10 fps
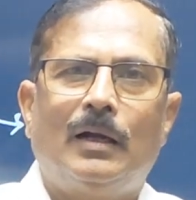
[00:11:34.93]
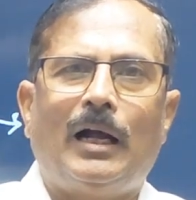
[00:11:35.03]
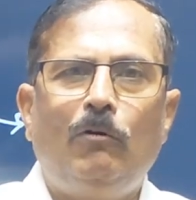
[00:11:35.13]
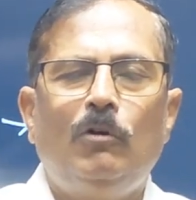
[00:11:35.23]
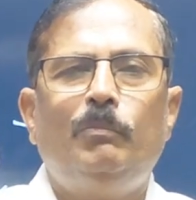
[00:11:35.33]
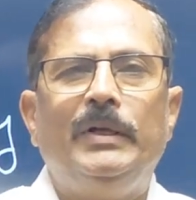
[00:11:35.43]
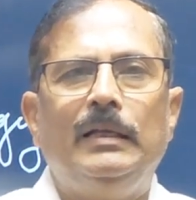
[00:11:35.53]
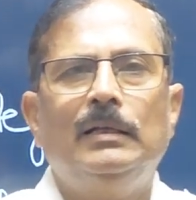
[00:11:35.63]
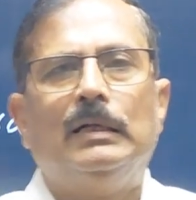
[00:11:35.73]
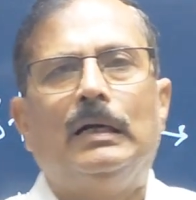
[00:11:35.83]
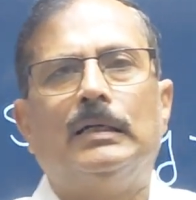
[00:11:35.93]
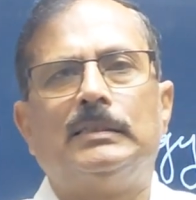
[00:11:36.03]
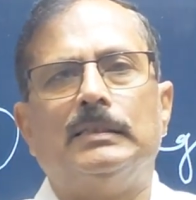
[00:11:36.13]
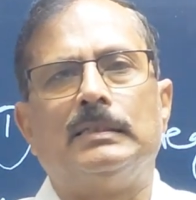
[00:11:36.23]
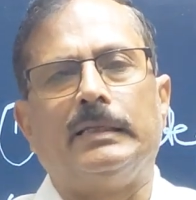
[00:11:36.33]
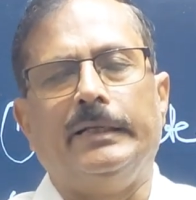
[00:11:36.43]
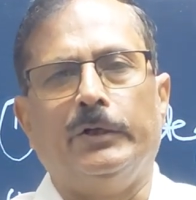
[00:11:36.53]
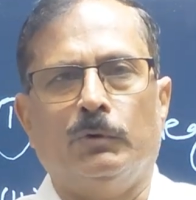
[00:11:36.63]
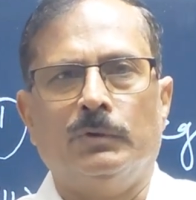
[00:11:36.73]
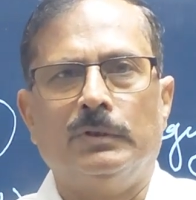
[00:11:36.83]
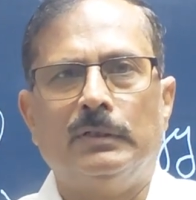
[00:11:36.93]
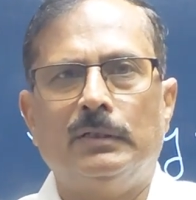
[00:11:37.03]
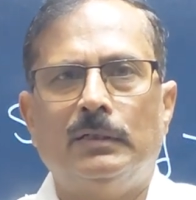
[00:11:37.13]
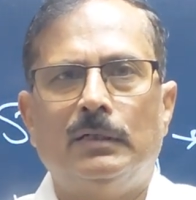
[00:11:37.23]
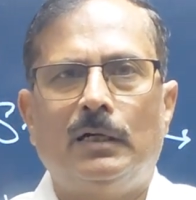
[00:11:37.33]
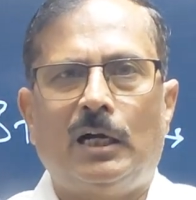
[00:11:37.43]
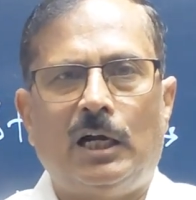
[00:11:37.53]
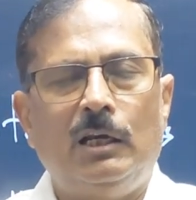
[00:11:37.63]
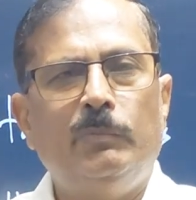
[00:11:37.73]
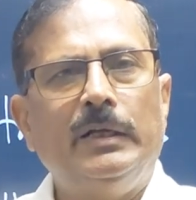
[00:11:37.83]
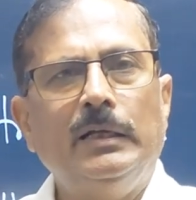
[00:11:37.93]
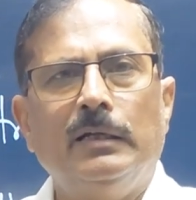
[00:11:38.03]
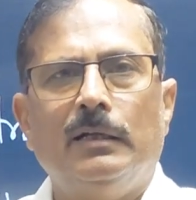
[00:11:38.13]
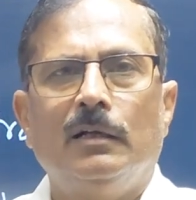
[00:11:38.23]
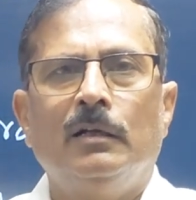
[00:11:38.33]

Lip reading: I will be assisting you, I'll be